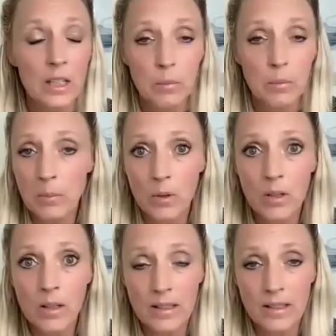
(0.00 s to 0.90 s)

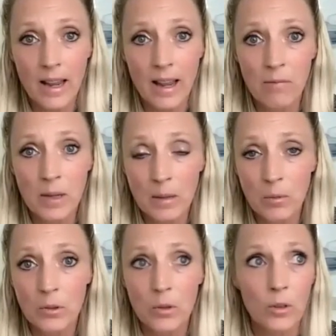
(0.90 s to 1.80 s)
people as I have been
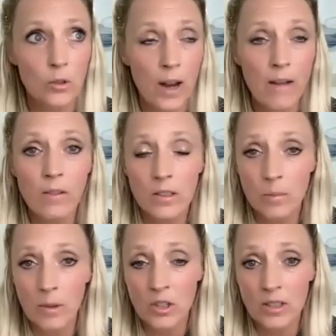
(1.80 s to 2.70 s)
able to, or travel as
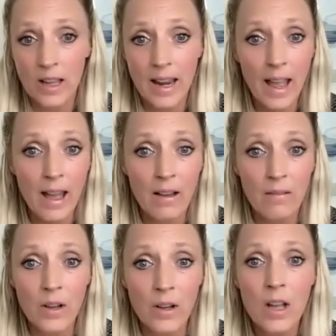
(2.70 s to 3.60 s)
much as I have,